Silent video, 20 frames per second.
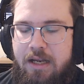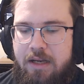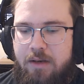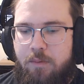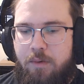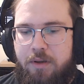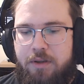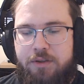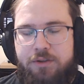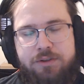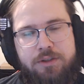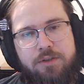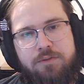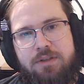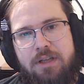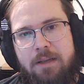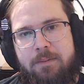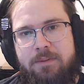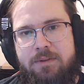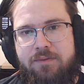Well, there's 2
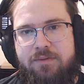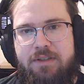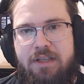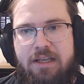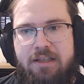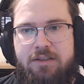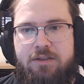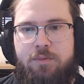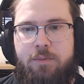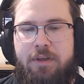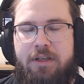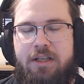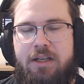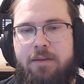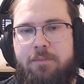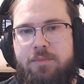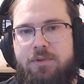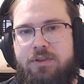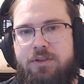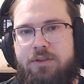types of tests when it
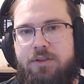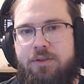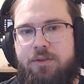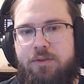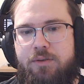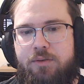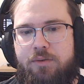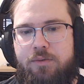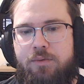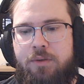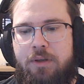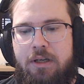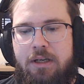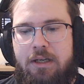comes to